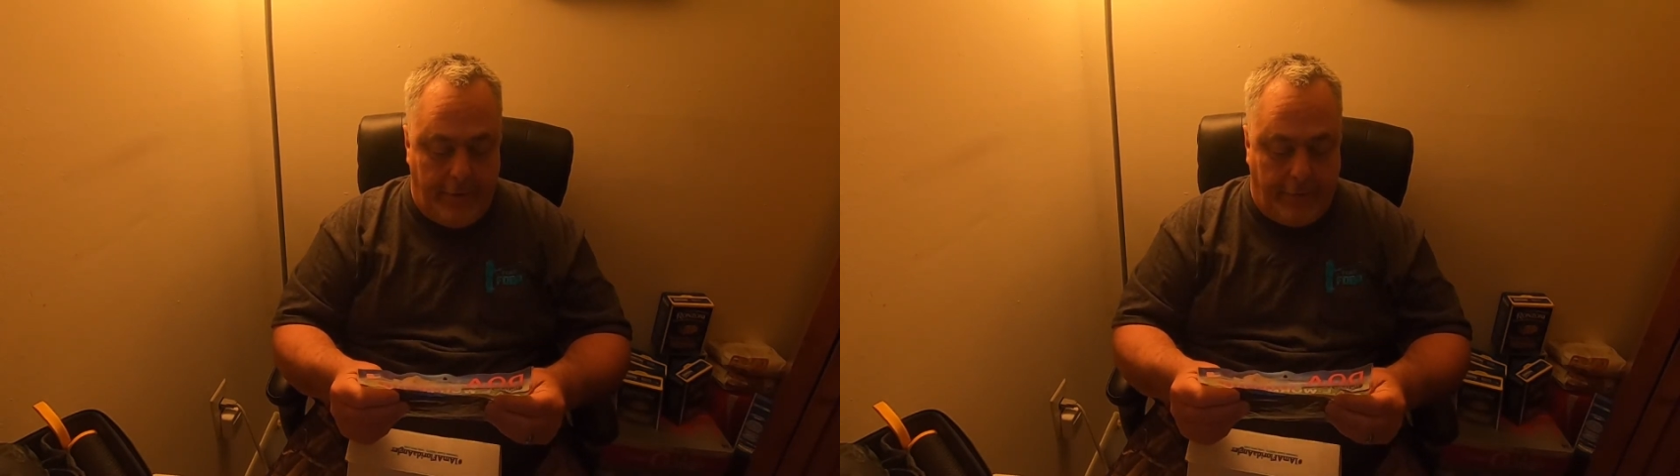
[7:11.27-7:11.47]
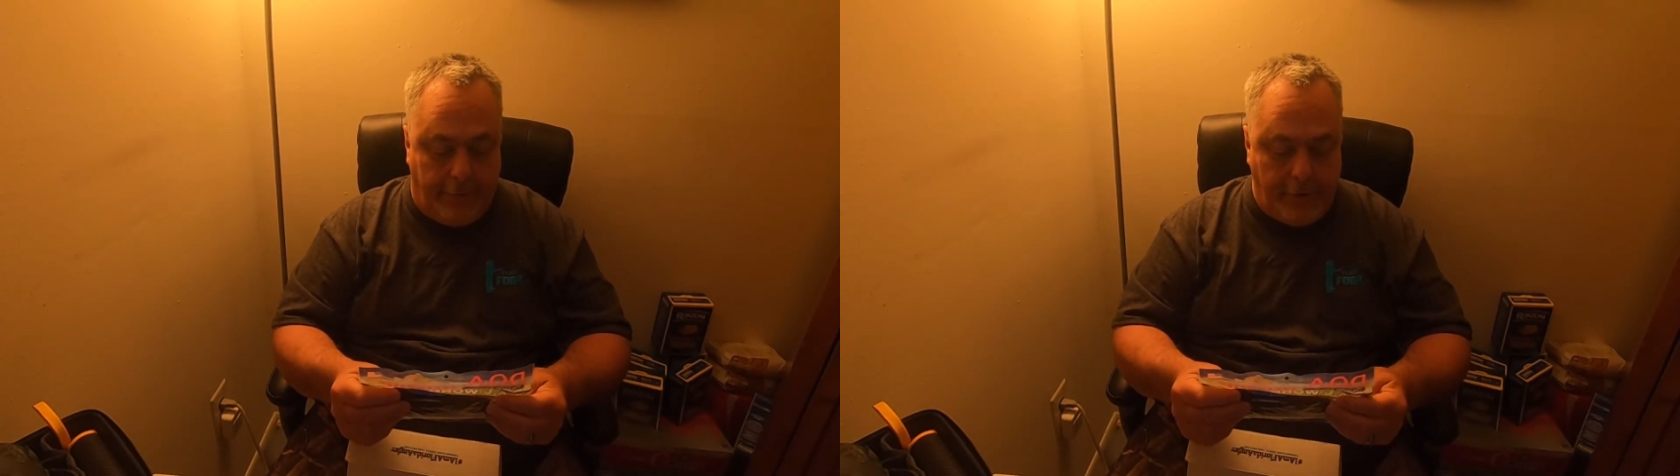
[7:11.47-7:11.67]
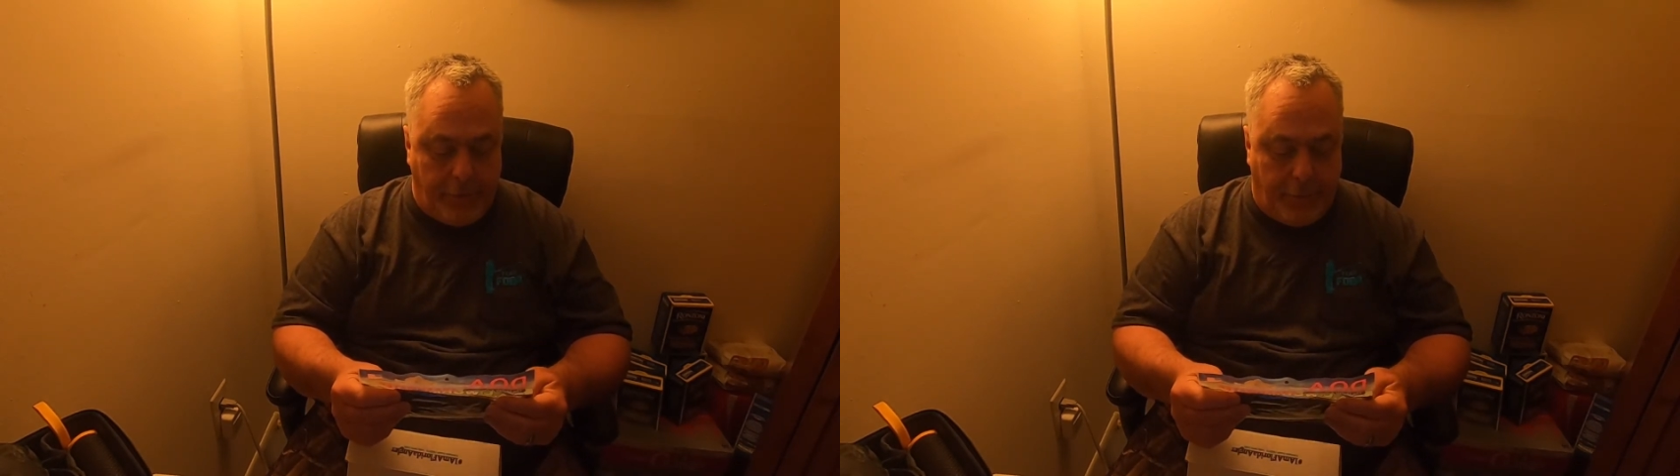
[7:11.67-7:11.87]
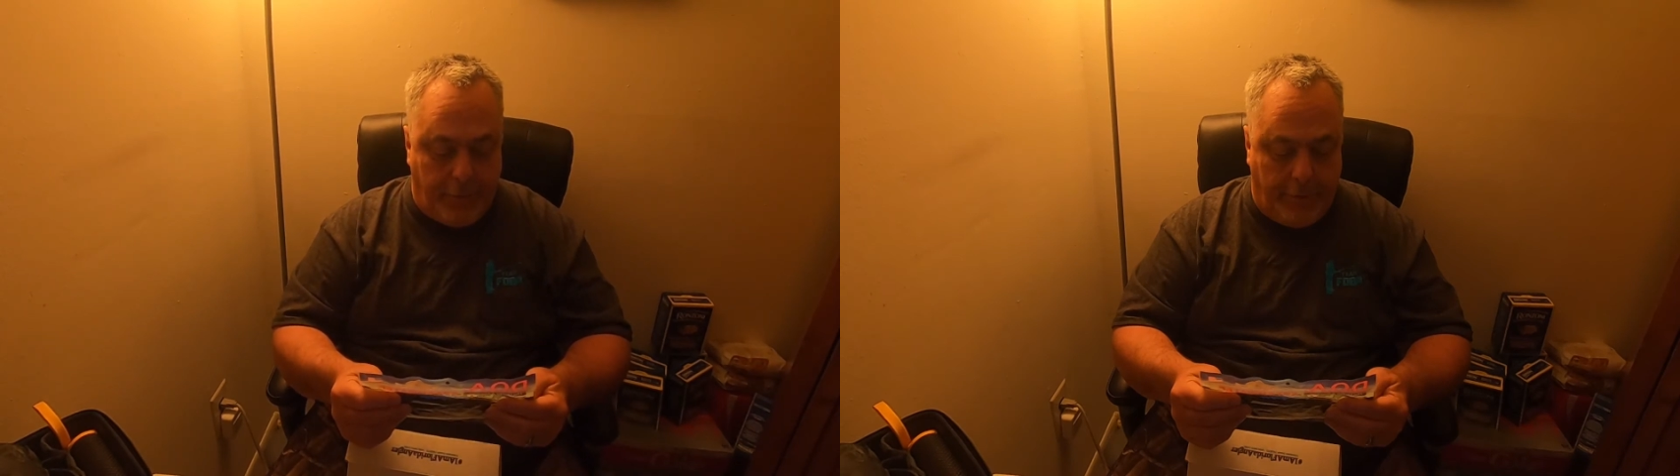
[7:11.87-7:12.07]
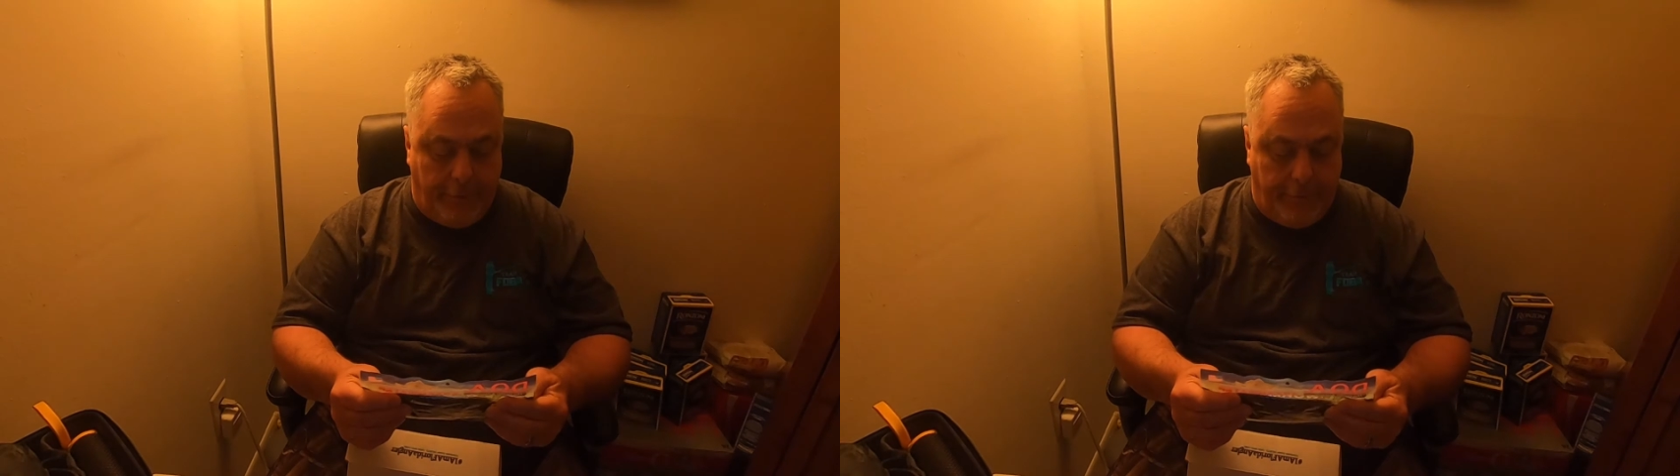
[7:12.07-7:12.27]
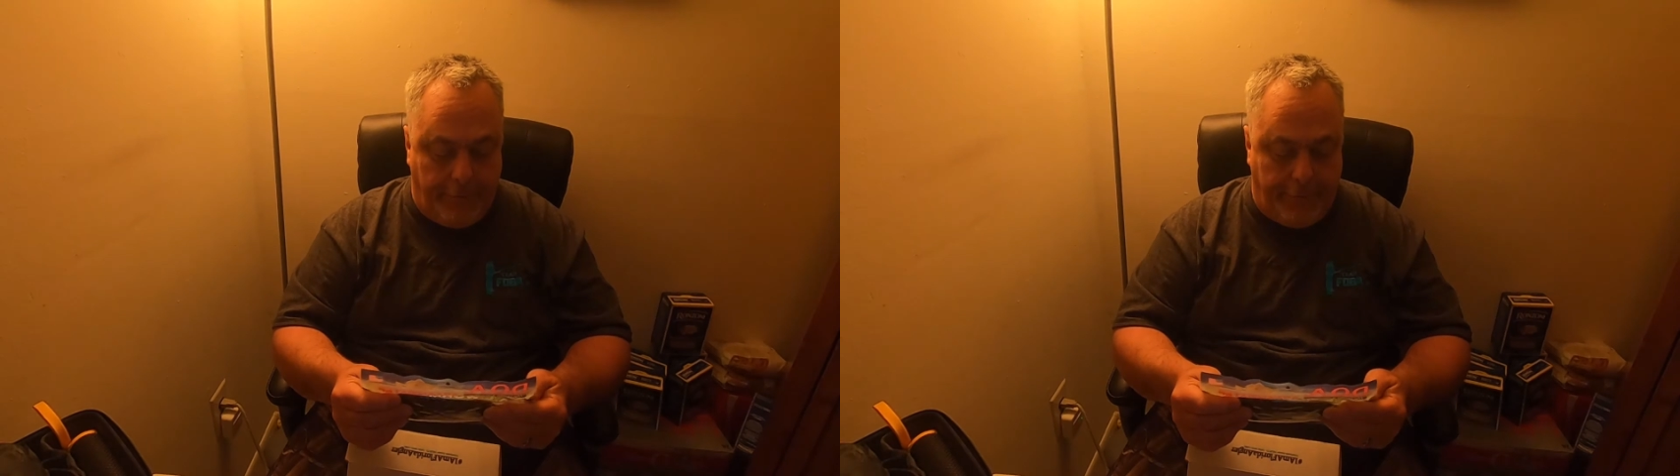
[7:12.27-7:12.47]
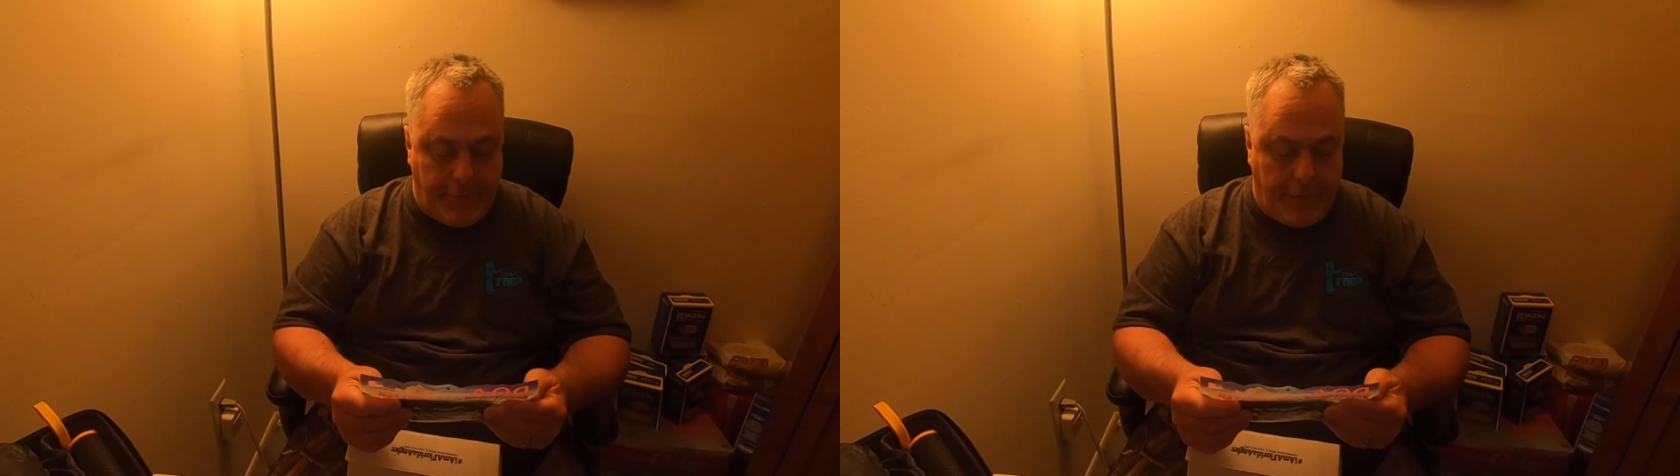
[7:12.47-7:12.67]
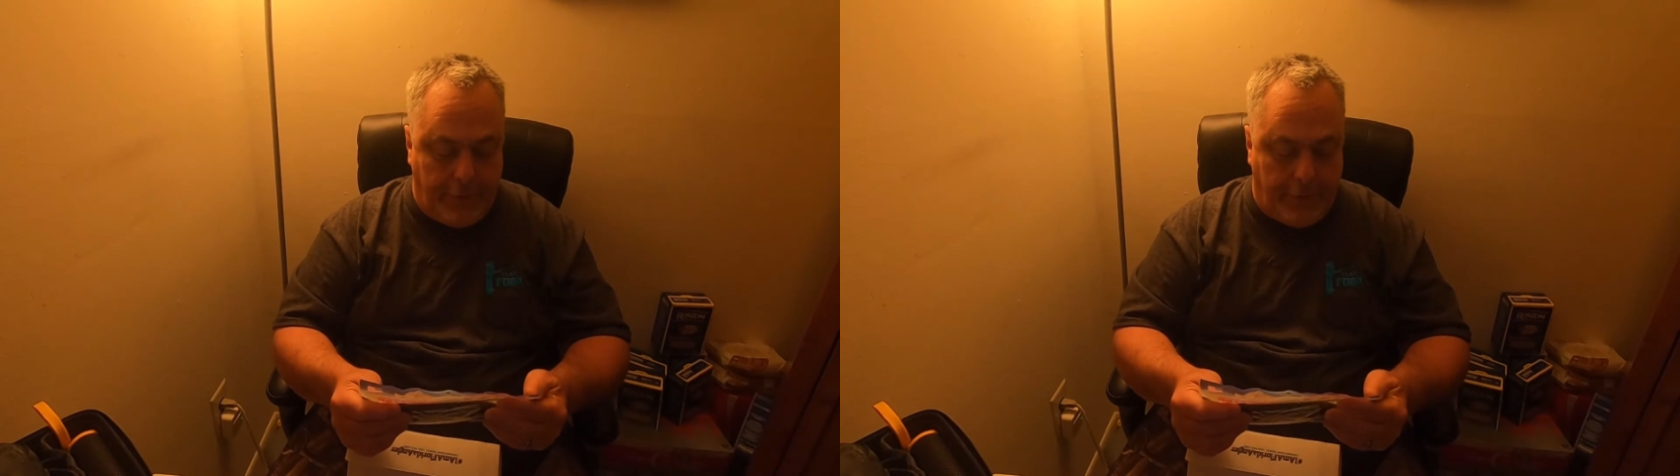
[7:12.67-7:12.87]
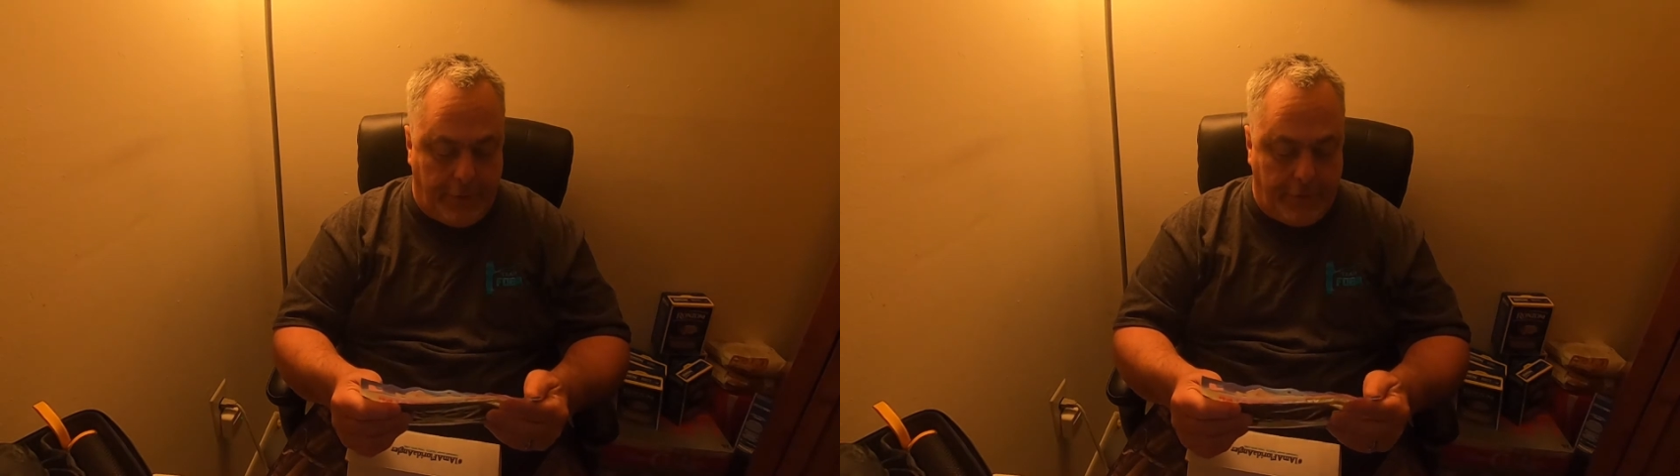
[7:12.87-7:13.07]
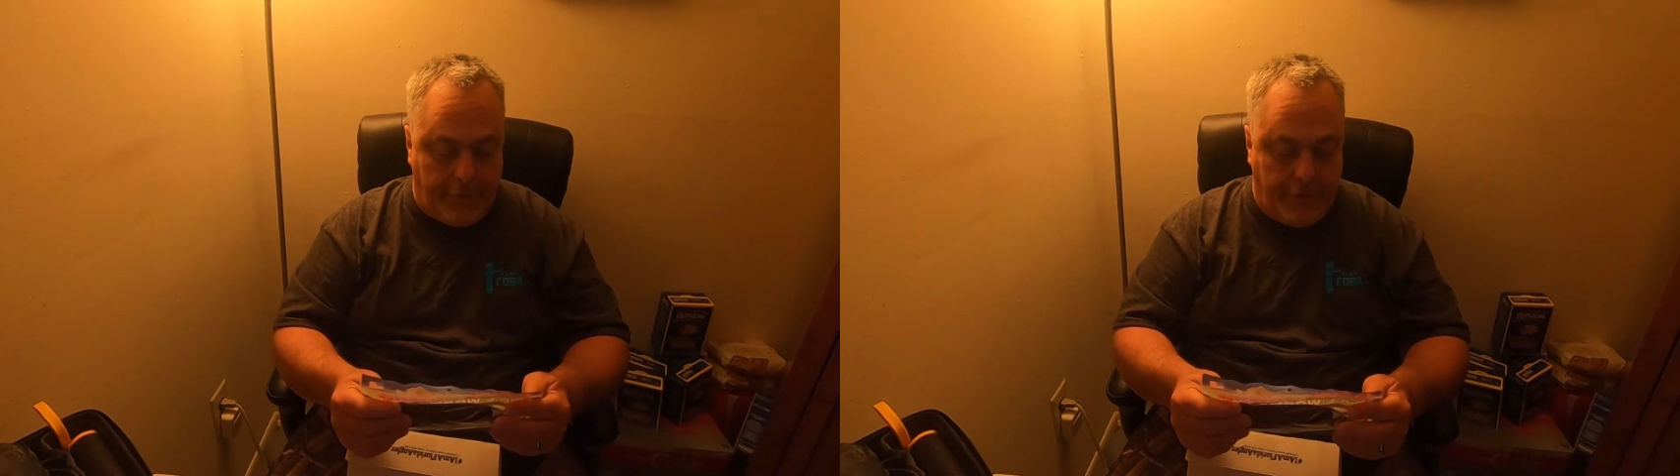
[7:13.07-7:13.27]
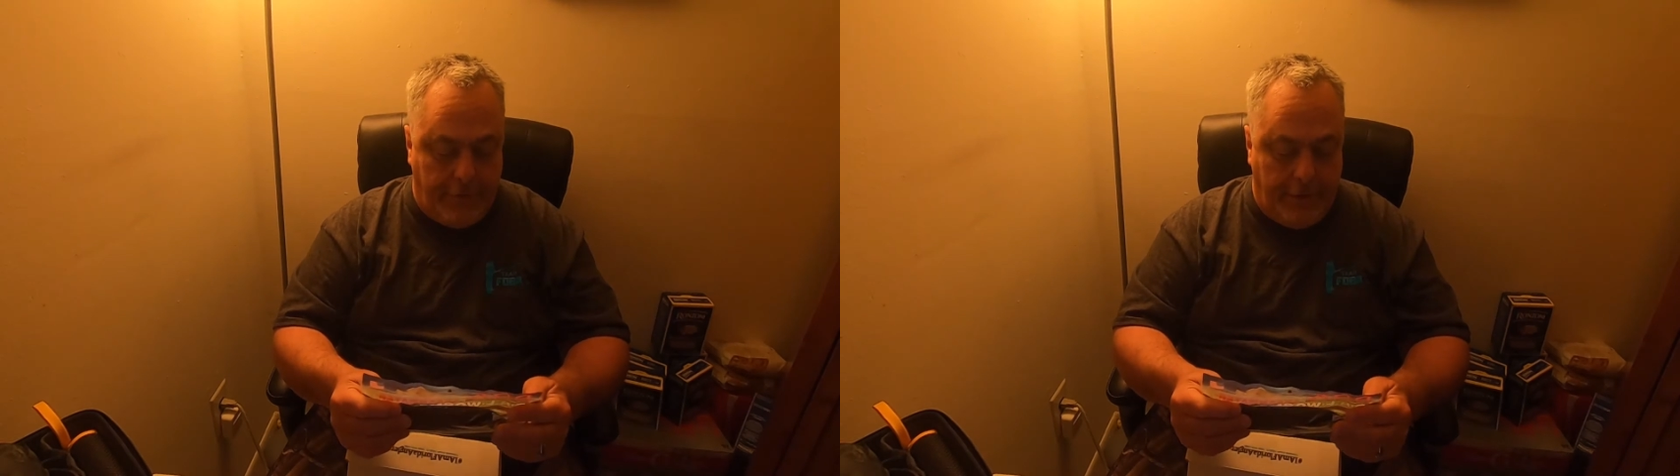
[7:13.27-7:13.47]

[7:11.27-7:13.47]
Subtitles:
freshwater fishing lures,